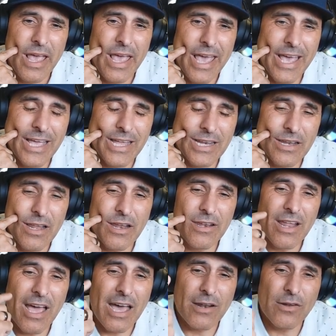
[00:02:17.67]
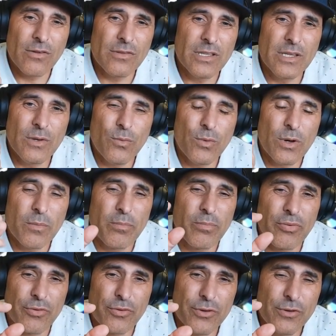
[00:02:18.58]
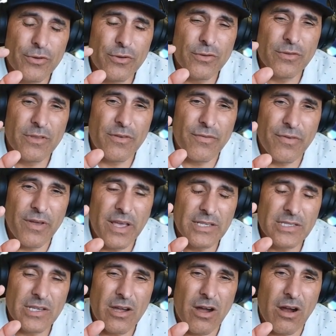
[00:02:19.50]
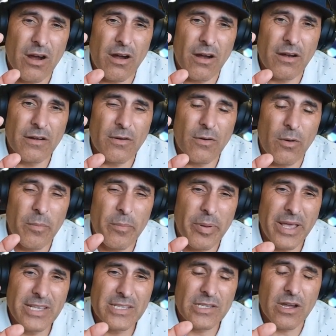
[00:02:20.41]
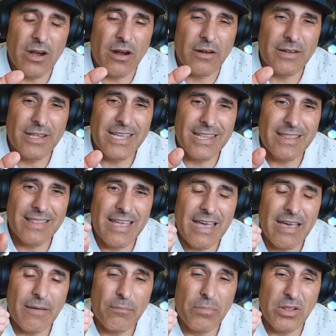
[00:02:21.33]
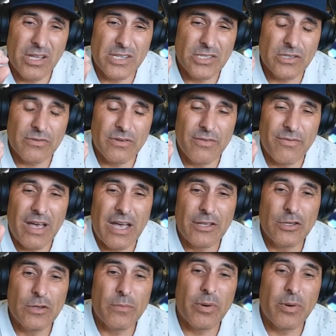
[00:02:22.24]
And not only will Brood, the face card or base card, get that +3 value,